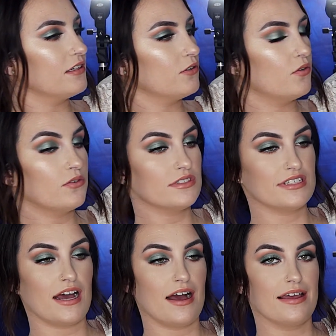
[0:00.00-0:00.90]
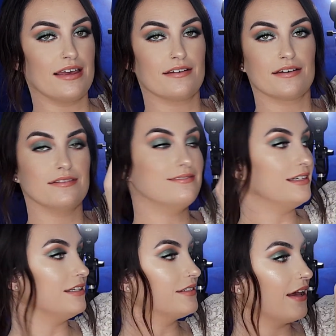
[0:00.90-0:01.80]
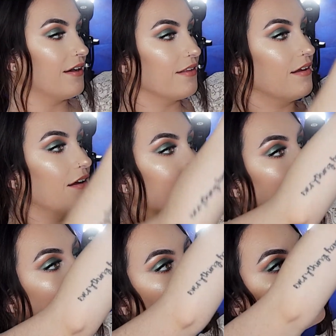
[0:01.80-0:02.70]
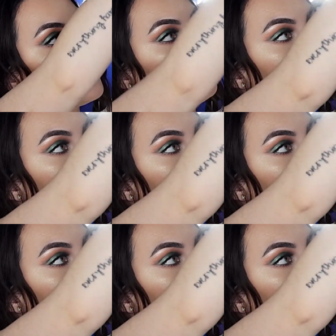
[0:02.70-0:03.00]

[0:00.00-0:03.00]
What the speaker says: little tying detail on it.